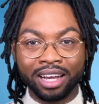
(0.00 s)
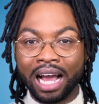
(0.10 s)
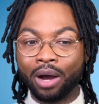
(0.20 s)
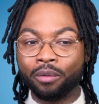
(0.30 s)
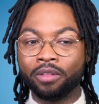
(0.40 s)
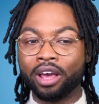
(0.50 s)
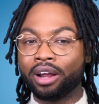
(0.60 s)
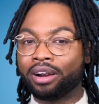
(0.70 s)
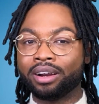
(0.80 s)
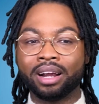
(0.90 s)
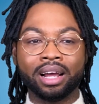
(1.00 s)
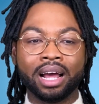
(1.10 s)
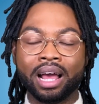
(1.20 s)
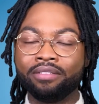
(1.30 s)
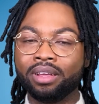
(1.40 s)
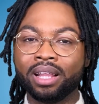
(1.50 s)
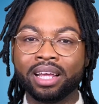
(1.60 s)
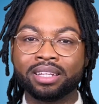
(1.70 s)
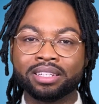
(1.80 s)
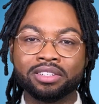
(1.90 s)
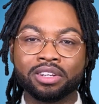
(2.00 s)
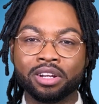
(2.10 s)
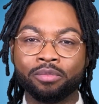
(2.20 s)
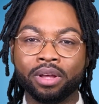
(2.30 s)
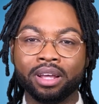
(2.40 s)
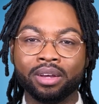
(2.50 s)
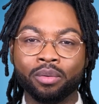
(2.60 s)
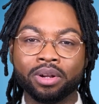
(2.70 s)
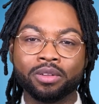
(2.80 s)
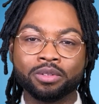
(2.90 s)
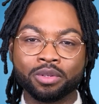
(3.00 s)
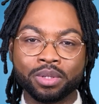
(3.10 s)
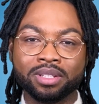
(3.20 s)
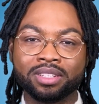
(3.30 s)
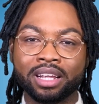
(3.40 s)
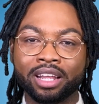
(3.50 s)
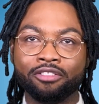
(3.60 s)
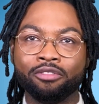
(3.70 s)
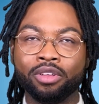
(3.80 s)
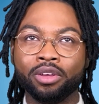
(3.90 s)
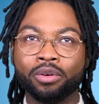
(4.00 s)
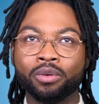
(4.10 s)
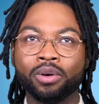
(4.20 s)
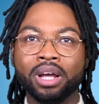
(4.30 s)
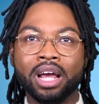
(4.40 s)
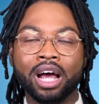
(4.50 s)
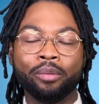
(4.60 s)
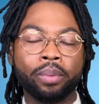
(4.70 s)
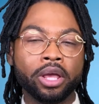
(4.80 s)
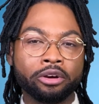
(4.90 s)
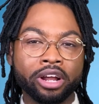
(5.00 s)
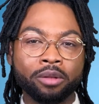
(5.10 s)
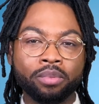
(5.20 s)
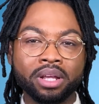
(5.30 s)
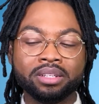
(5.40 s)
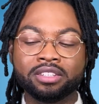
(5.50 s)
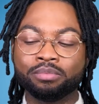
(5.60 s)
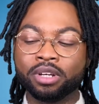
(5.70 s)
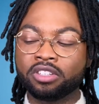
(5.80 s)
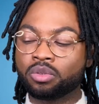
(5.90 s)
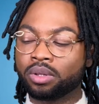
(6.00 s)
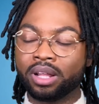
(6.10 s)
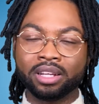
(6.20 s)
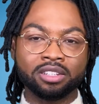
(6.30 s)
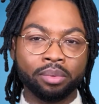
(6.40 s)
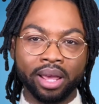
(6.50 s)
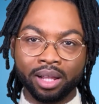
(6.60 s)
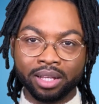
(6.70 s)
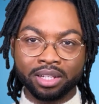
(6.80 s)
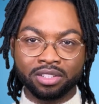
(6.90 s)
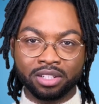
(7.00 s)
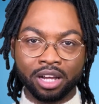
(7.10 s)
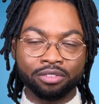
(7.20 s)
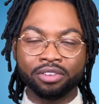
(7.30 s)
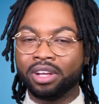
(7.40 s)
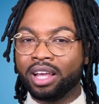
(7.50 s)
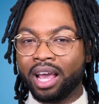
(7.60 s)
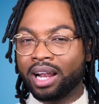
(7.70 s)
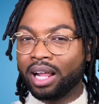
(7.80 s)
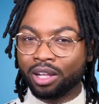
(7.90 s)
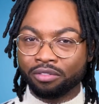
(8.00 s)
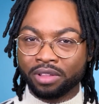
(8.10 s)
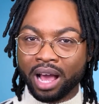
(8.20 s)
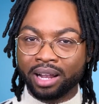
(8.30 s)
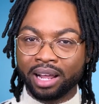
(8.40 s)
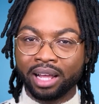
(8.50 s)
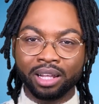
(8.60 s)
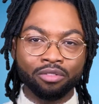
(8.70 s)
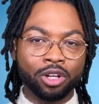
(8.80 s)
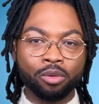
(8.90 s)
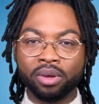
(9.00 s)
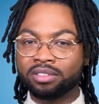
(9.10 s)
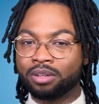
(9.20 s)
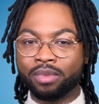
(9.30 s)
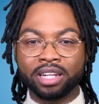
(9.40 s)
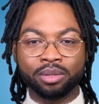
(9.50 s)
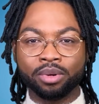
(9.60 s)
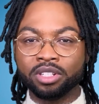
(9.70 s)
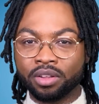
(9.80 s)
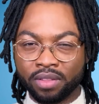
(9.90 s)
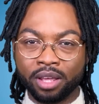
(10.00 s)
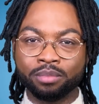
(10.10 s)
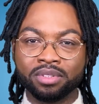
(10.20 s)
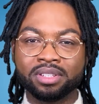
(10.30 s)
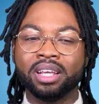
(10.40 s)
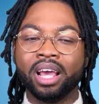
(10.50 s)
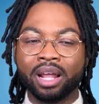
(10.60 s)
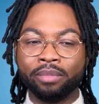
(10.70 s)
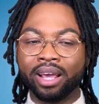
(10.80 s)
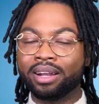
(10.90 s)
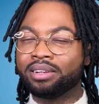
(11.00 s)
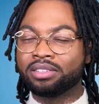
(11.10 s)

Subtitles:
out there. I feel like this is gonna be one of those queens that give you a period piece mixed with like some alien stuff. And I love that. I love when you mix and match a bunch of themes and make it into